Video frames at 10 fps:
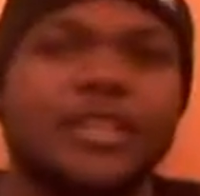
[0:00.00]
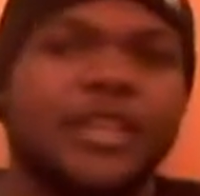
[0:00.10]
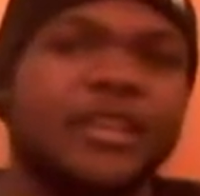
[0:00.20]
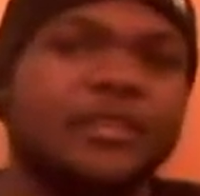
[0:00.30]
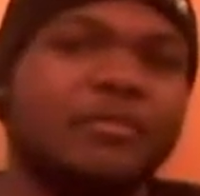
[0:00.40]

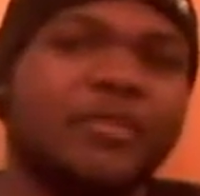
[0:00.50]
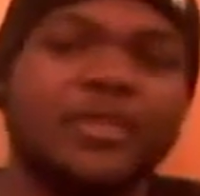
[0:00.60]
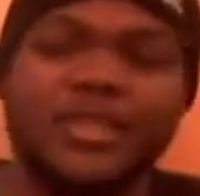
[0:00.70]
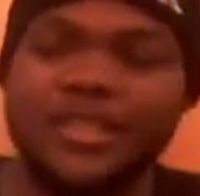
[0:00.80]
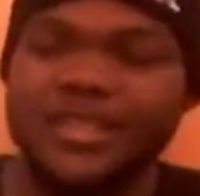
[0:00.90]
Lame.
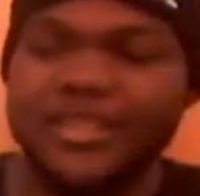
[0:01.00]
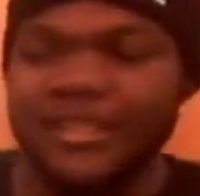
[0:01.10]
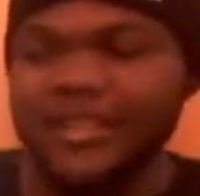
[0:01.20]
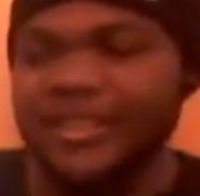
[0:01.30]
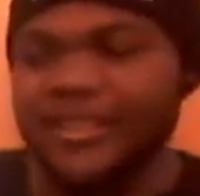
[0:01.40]

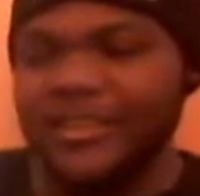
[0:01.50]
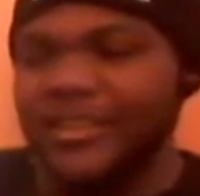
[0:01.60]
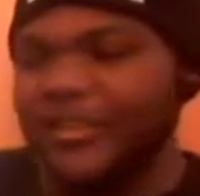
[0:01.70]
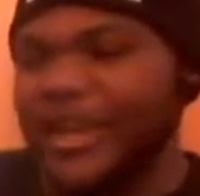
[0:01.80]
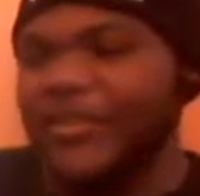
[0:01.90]
You
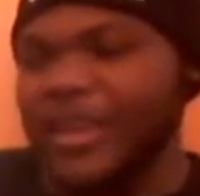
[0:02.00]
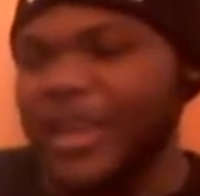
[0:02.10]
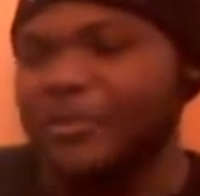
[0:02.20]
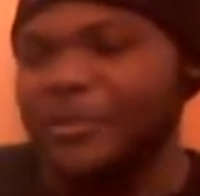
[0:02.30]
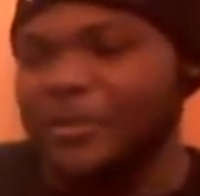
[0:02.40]
don't even have
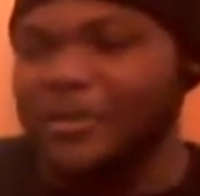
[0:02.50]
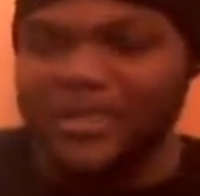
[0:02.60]
cable.